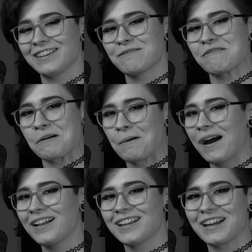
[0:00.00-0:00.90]
them for a
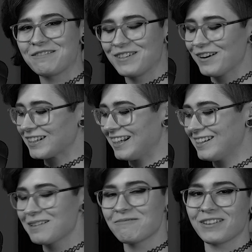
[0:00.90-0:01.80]
while and I've not
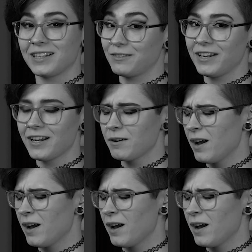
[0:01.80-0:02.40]
cleaned them for this video.